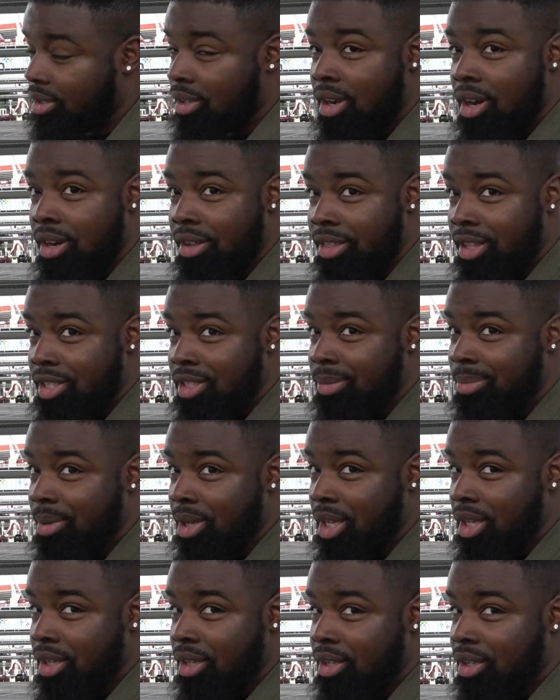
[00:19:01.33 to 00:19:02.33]
are this
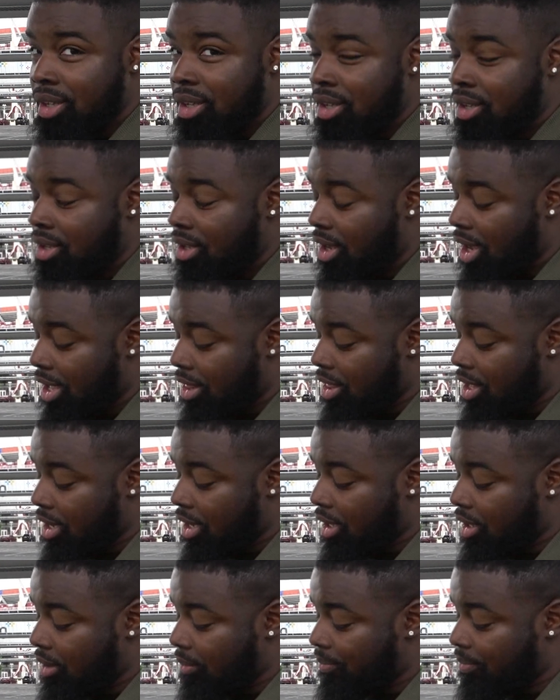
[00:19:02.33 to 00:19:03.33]
big. And then
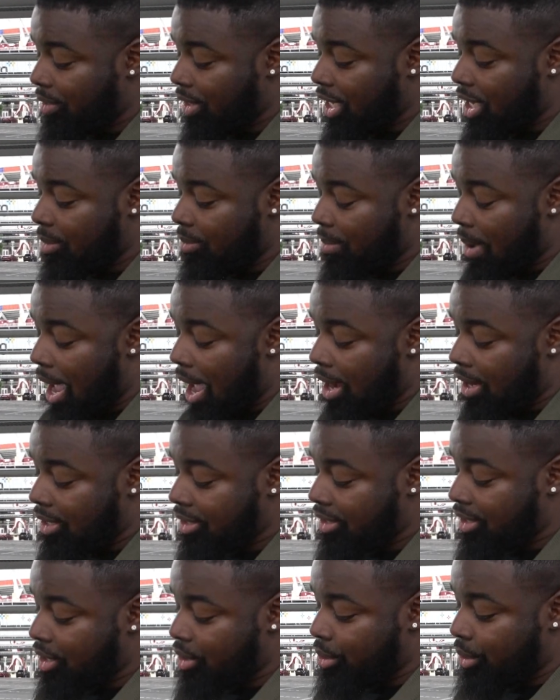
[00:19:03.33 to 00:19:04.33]
keep in mind, I can
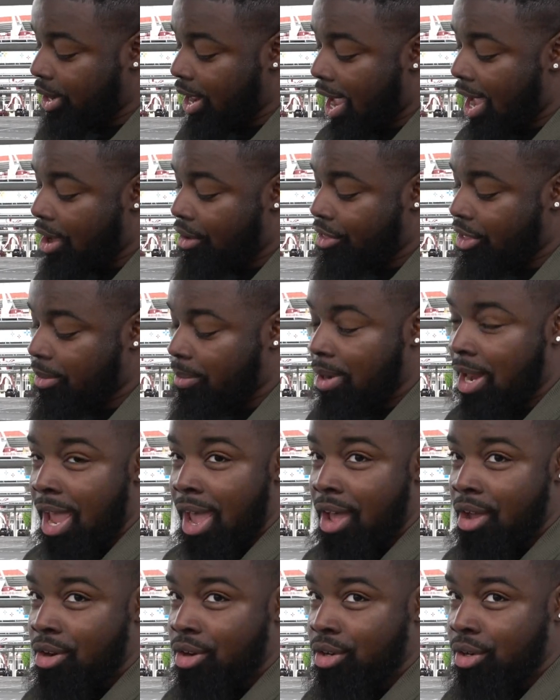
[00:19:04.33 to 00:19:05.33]
still dial them
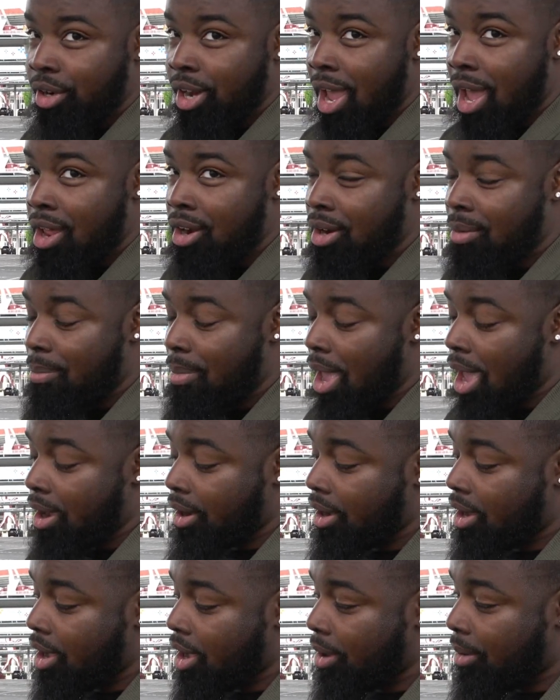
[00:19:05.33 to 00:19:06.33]
down or dial them back
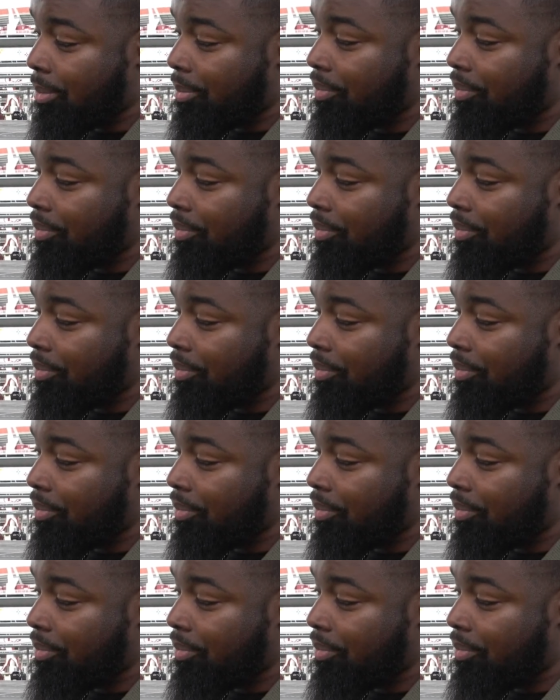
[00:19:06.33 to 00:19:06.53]
up.